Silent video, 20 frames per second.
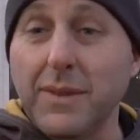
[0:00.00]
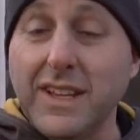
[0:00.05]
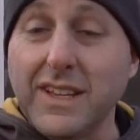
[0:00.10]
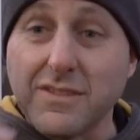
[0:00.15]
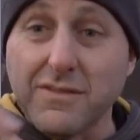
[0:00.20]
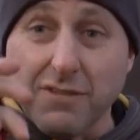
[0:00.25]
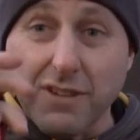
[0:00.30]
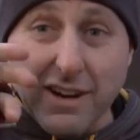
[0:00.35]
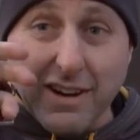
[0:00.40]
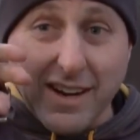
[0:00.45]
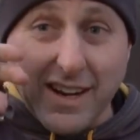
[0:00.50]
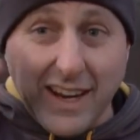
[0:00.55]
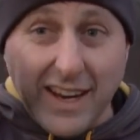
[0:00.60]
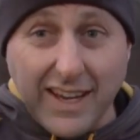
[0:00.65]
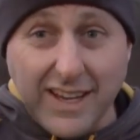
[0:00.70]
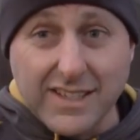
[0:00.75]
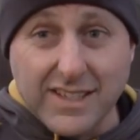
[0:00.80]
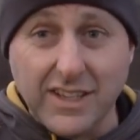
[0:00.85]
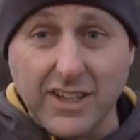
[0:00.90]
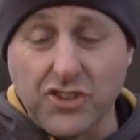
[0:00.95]
that it's very
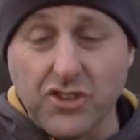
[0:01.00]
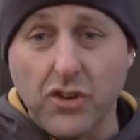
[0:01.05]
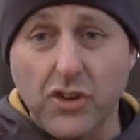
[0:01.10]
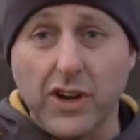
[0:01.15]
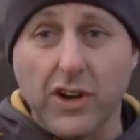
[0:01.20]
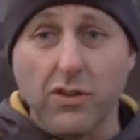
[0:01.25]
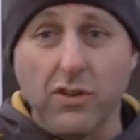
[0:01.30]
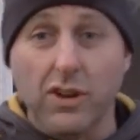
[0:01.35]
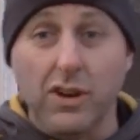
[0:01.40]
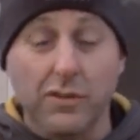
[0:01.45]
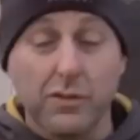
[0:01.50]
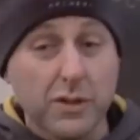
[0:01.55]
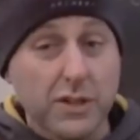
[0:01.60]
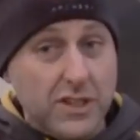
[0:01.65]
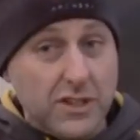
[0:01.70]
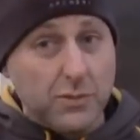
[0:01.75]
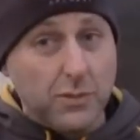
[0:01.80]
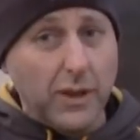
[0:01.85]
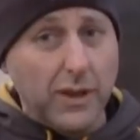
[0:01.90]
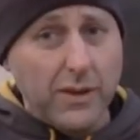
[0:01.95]
easy to trigger off,
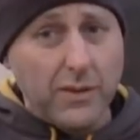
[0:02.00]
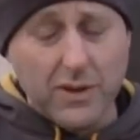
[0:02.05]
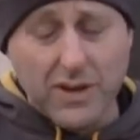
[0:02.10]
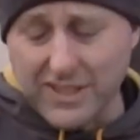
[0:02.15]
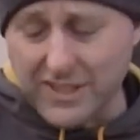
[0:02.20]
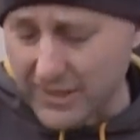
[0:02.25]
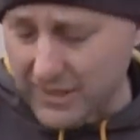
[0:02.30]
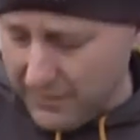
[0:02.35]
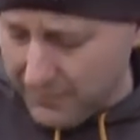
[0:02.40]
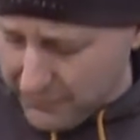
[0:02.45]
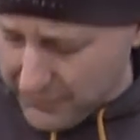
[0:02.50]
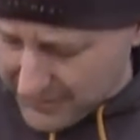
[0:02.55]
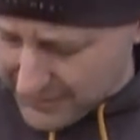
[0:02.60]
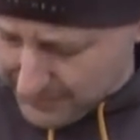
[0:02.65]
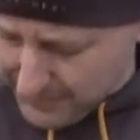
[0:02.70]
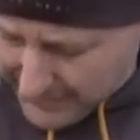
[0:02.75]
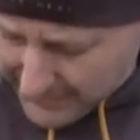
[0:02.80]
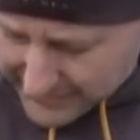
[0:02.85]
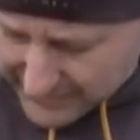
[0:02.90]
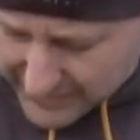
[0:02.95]
which is one of the reasons I first
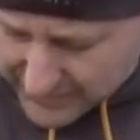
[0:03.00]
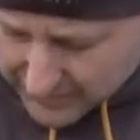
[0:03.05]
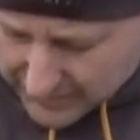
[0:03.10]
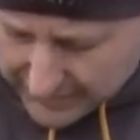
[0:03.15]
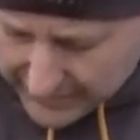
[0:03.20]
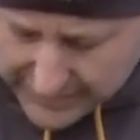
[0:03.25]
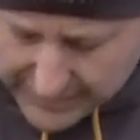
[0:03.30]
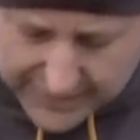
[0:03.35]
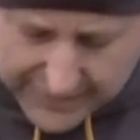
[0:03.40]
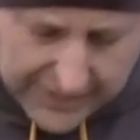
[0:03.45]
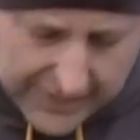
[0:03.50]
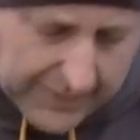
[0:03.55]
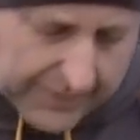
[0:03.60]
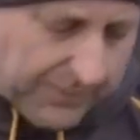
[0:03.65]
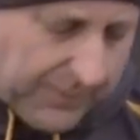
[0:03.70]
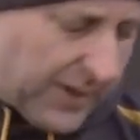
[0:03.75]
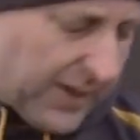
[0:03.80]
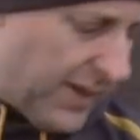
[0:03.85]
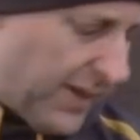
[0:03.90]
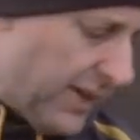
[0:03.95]
picked this release aid.
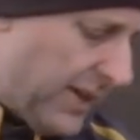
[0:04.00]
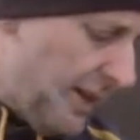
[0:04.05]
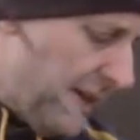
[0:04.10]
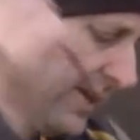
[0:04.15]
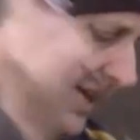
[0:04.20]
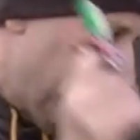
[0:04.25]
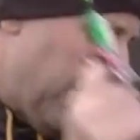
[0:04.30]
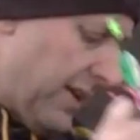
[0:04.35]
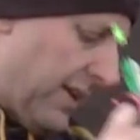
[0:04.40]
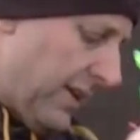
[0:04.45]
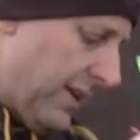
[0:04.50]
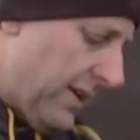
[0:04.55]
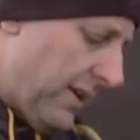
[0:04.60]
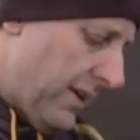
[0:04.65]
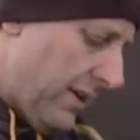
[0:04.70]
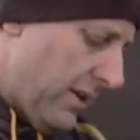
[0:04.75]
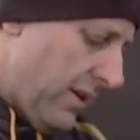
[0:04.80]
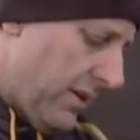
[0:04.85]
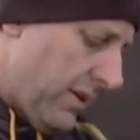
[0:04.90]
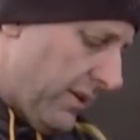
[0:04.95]

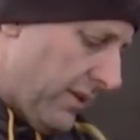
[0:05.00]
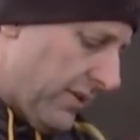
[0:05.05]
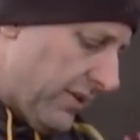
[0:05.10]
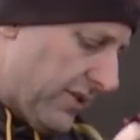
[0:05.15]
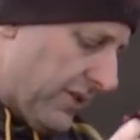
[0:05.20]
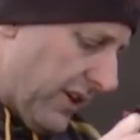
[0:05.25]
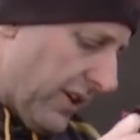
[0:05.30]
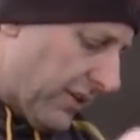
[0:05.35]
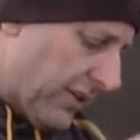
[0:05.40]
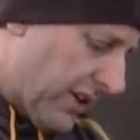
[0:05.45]
So